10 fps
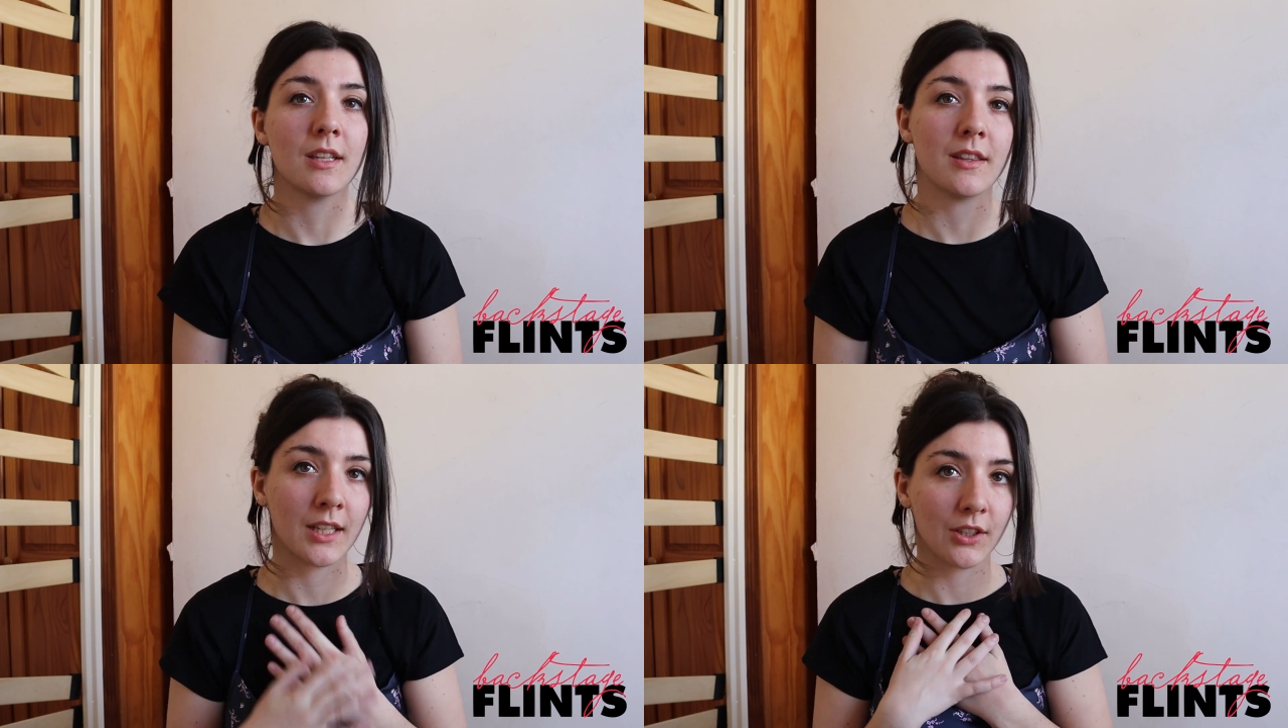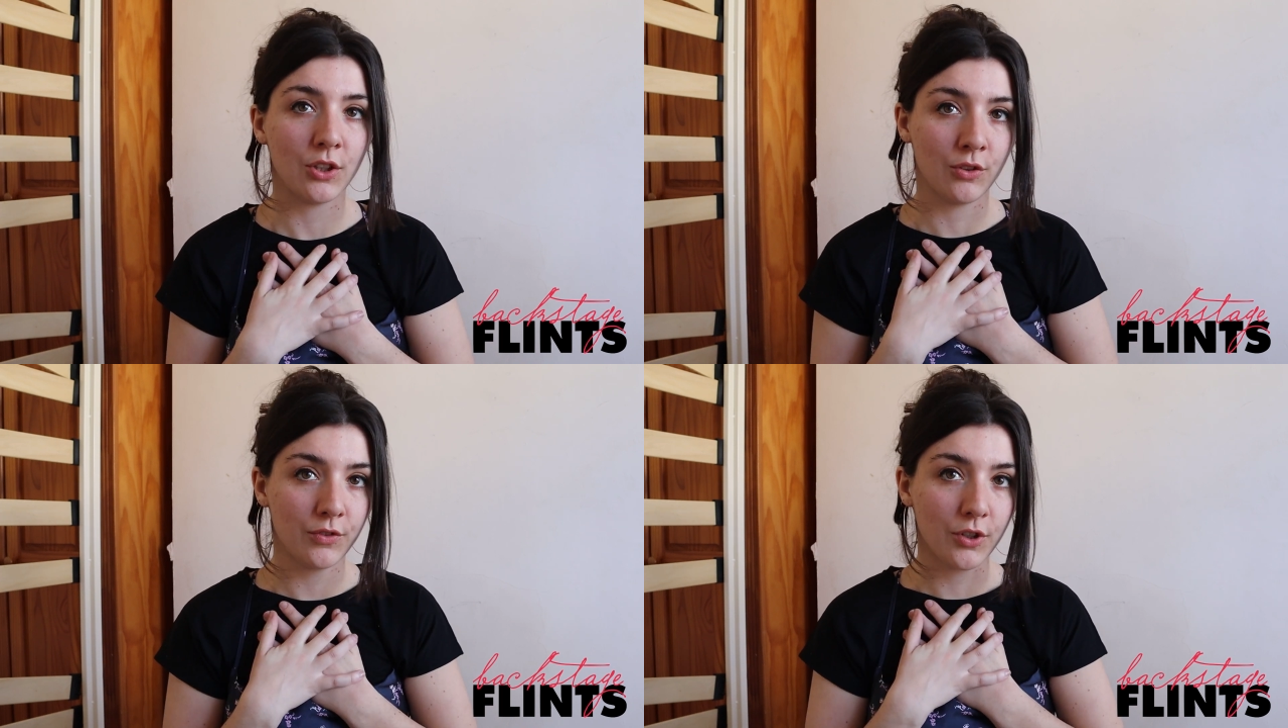and
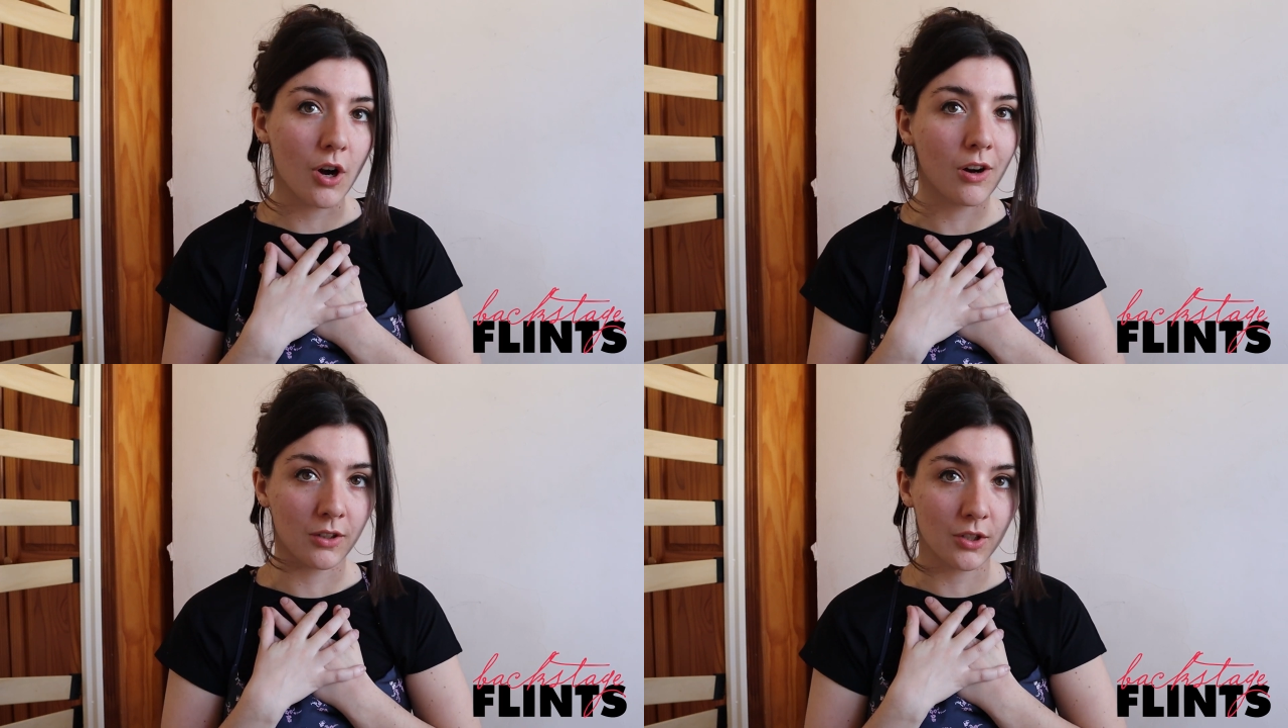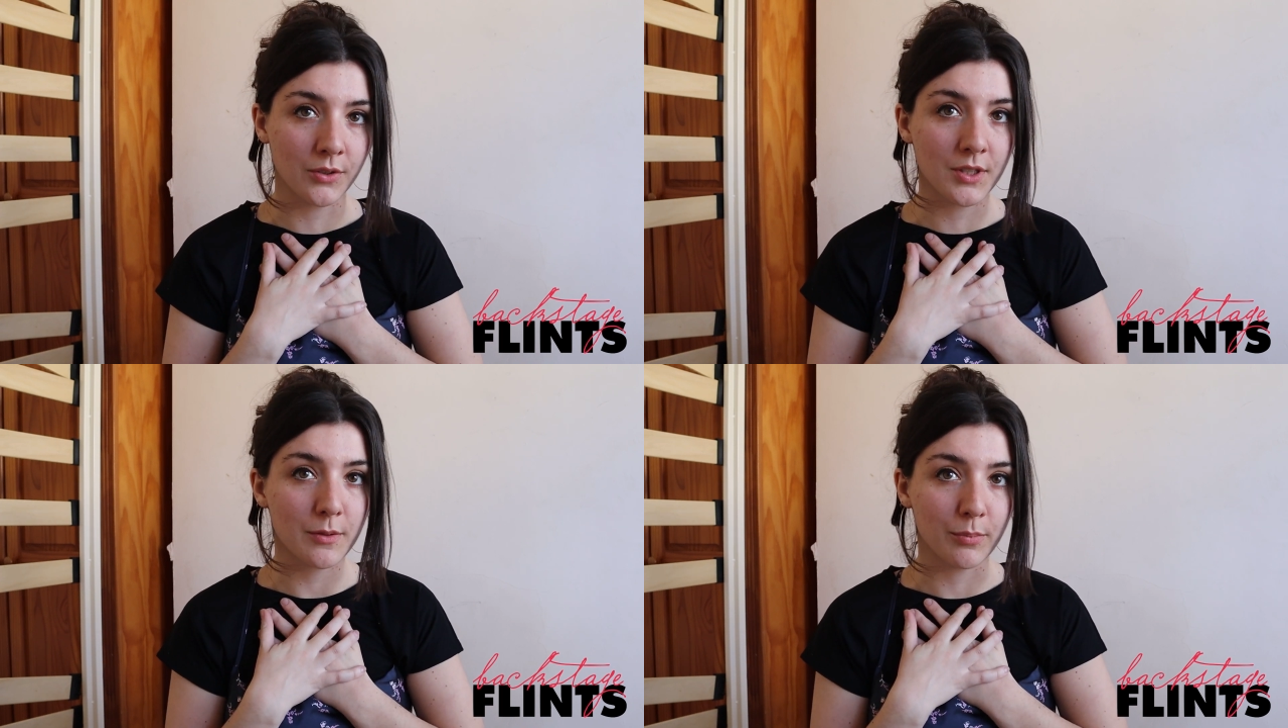thank you for your
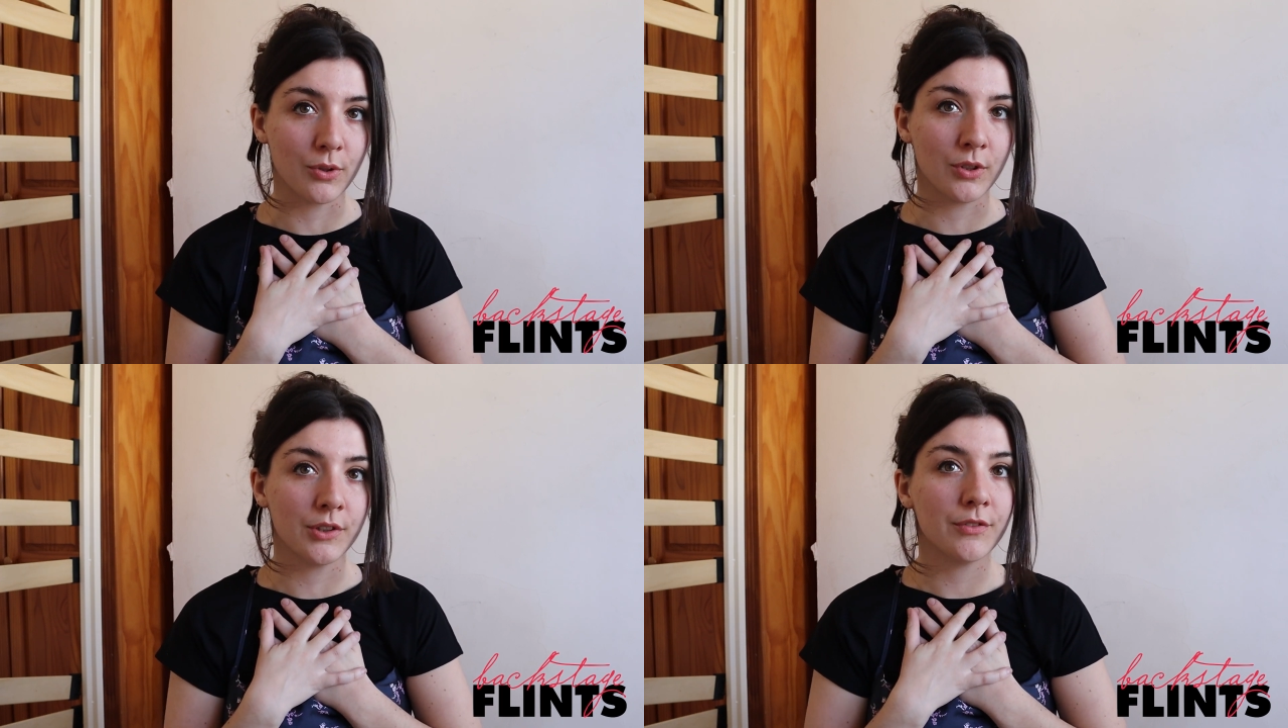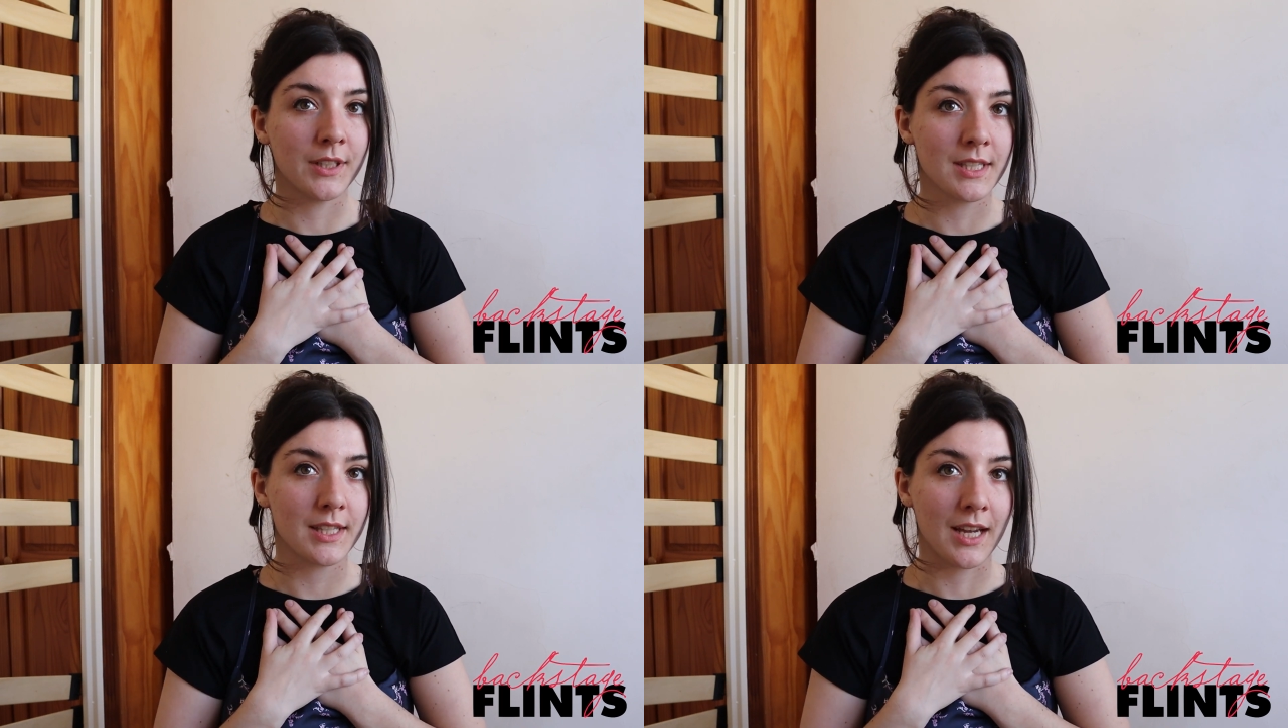ongoing support of
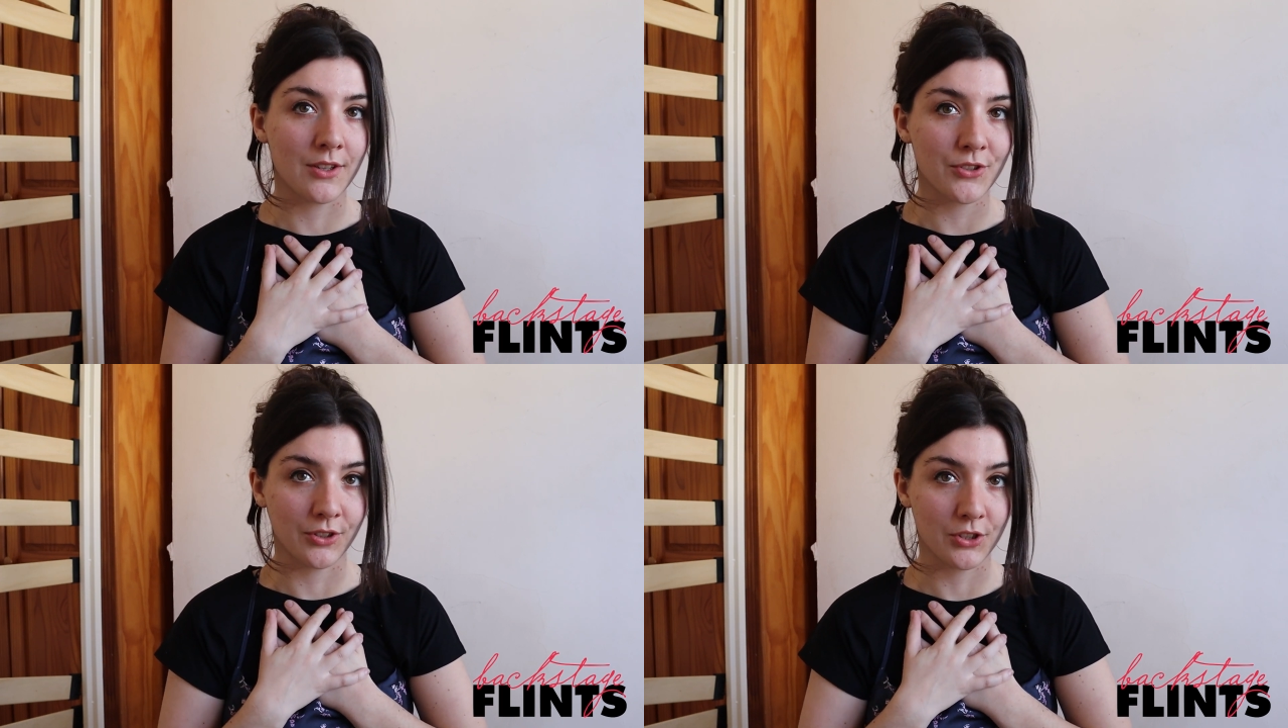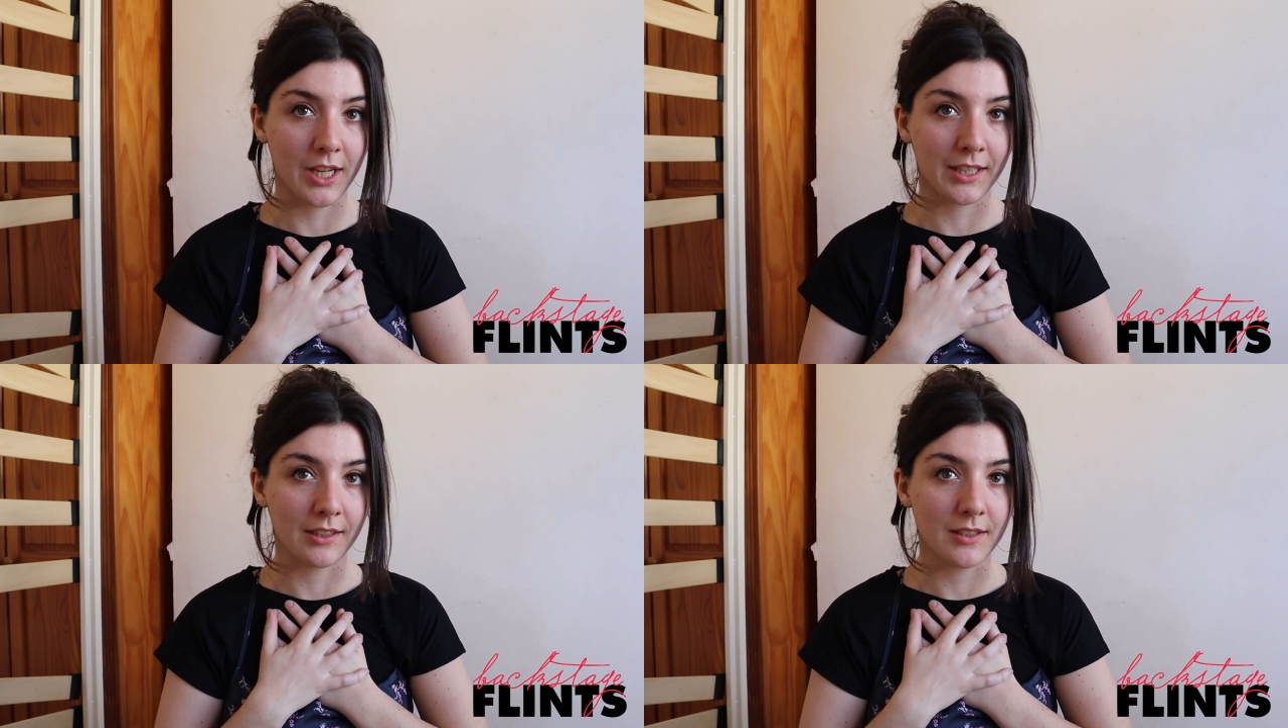Flint's theatrical
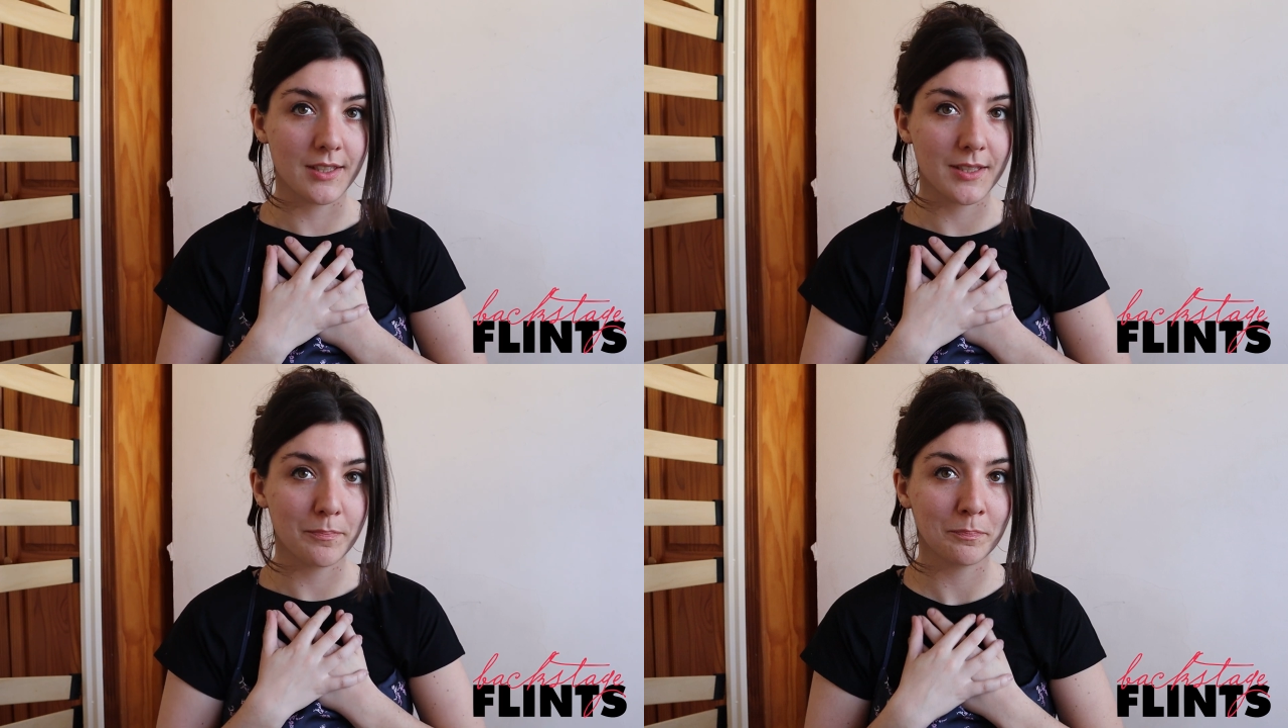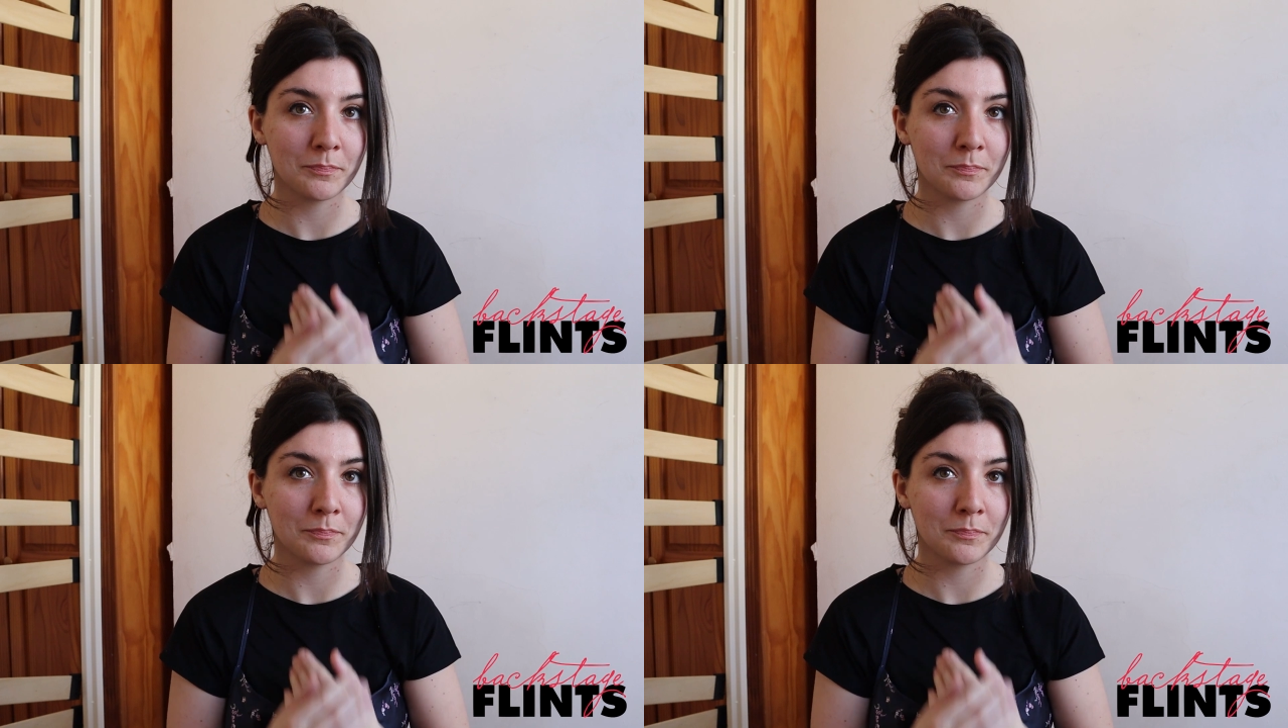channelers.